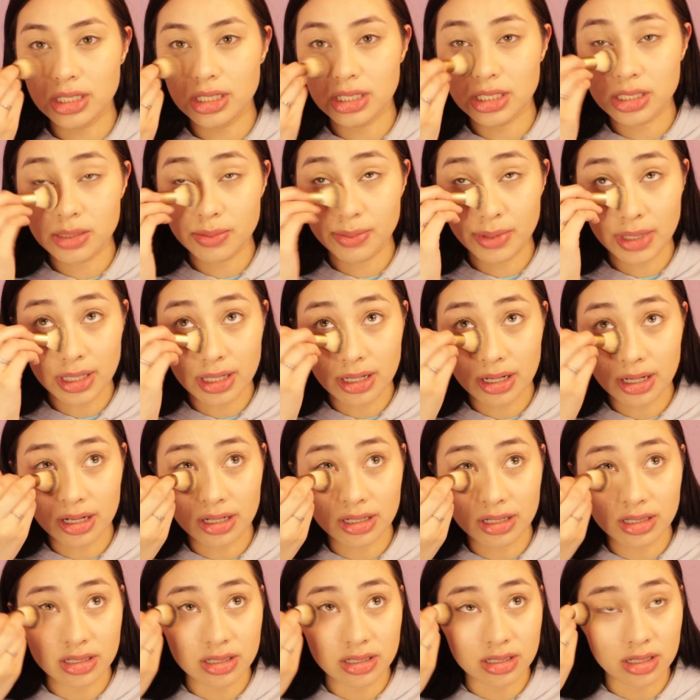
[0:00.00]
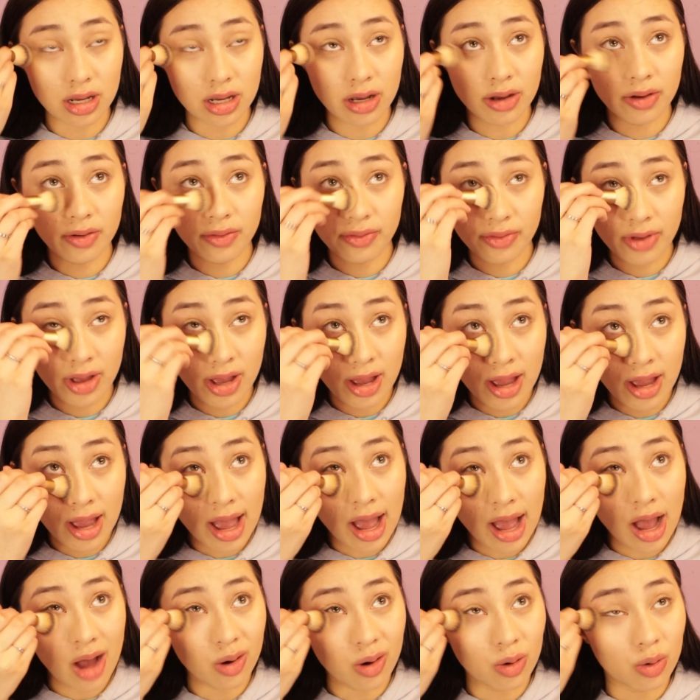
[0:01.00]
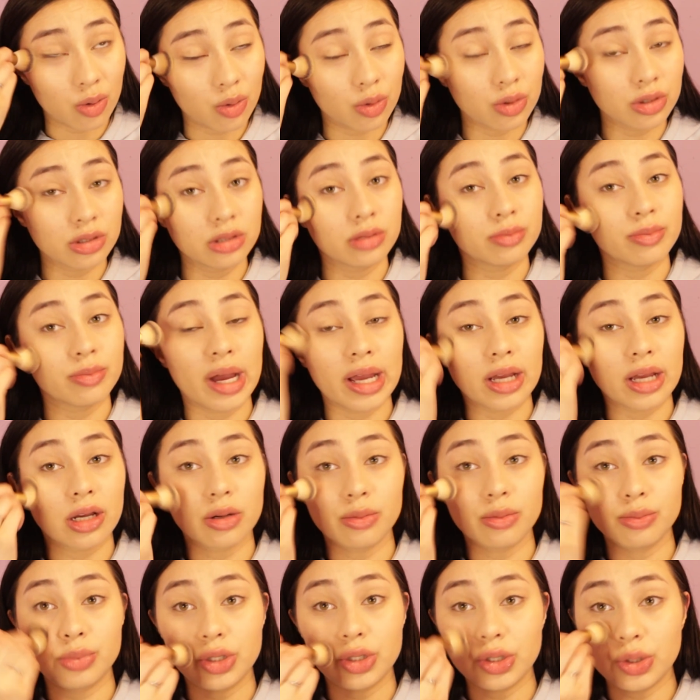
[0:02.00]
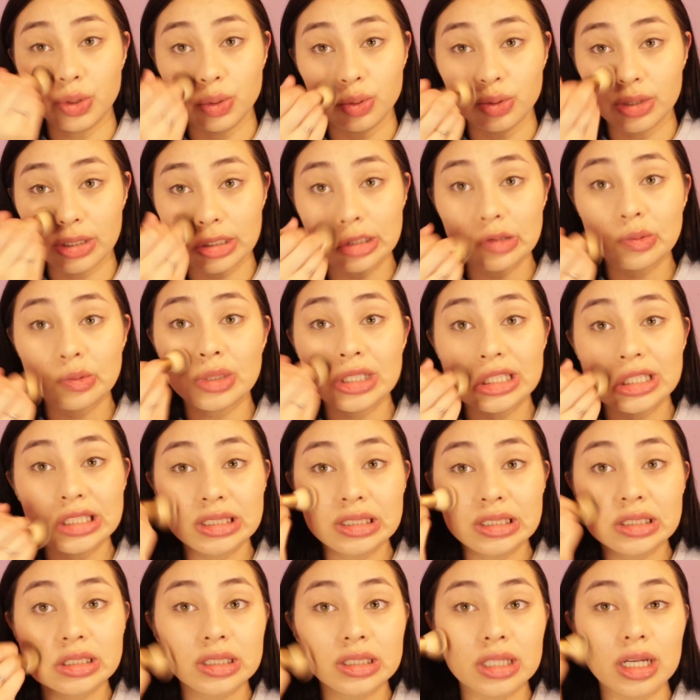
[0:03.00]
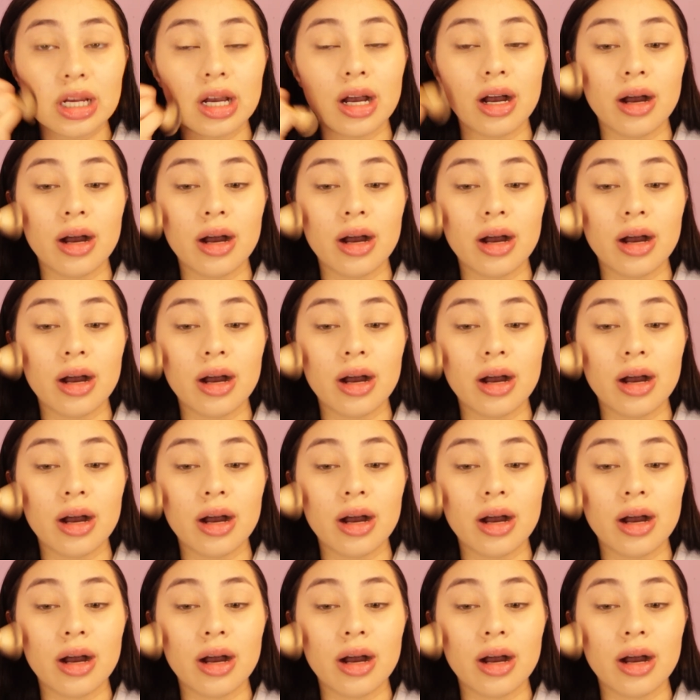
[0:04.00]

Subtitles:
just because of how old my computer was.